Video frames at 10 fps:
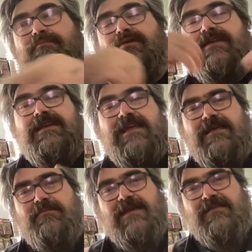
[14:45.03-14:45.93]
putting
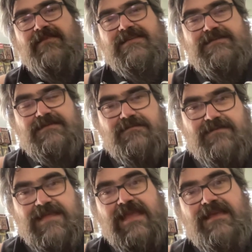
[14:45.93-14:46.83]
him in this
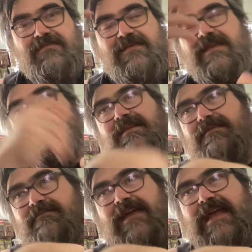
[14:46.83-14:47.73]
thing that
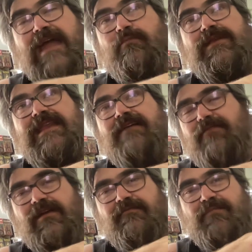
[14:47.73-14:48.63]
like I would
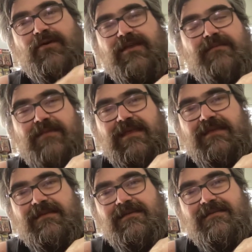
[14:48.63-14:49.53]
never have put him
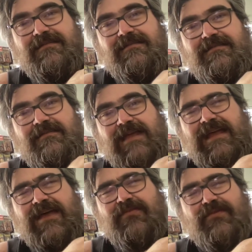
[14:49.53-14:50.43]
in
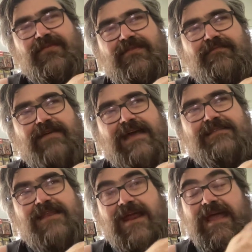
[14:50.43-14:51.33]
like other than the
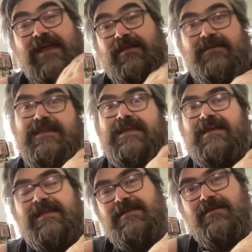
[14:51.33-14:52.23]
fact that I had a
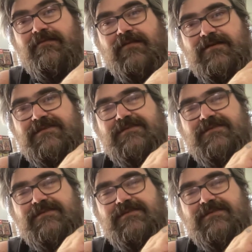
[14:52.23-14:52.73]
neat idea for a